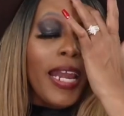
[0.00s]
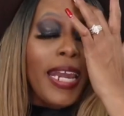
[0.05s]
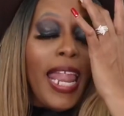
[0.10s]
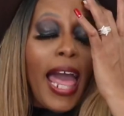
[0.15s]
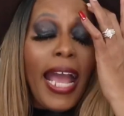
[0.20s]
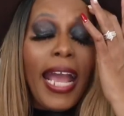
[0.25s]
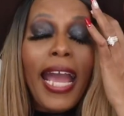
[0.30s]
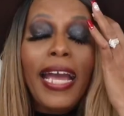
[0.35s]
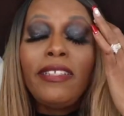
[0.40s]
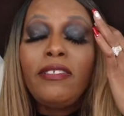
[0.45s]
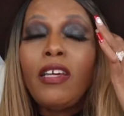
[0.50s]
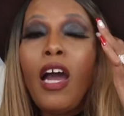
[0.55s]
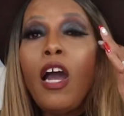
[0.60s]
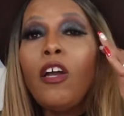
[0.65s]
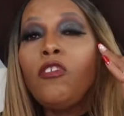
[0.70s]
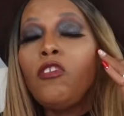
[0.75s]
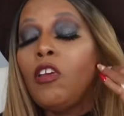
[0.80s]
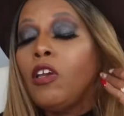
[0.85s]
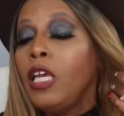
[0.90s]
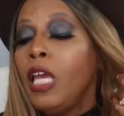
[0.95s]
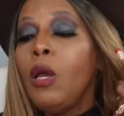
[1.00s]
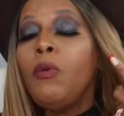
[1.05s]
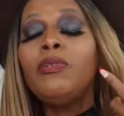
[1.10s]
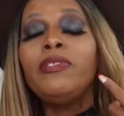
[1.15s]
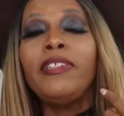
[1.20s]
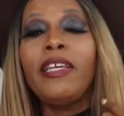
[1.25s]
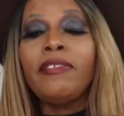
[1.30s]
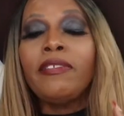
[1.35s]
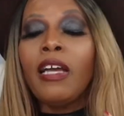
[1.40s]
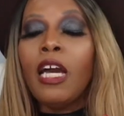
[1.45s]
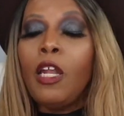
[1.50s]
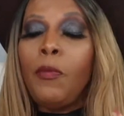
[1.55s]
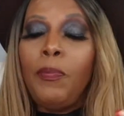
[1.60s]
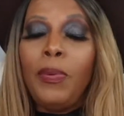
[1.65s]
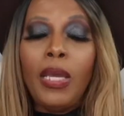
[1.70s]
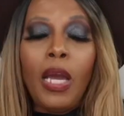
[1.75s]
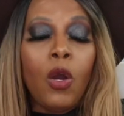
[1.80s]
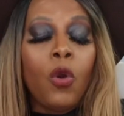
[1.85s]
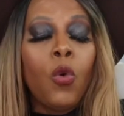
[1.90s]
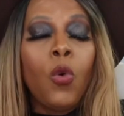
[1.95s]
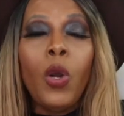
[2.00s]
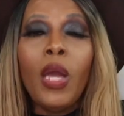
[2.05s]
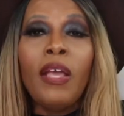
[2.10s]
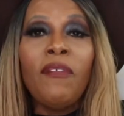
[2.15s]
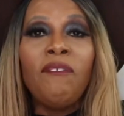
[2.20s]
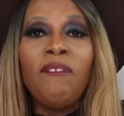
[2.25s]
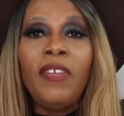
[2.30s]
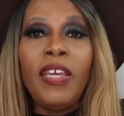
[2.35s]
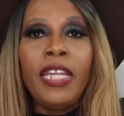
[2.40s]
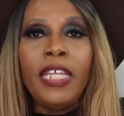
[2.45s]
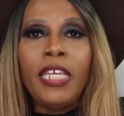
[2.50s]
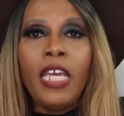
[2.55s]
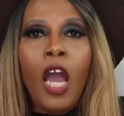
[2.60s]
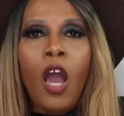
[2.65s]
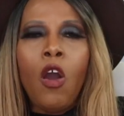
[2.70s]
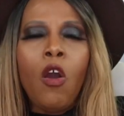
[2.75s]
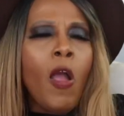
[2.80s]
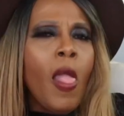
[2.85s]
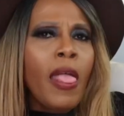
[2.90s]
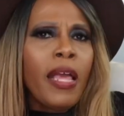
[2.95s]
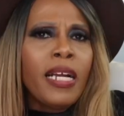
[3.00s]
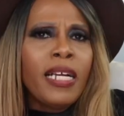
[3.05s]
Like I told you, it was just going to be a quick video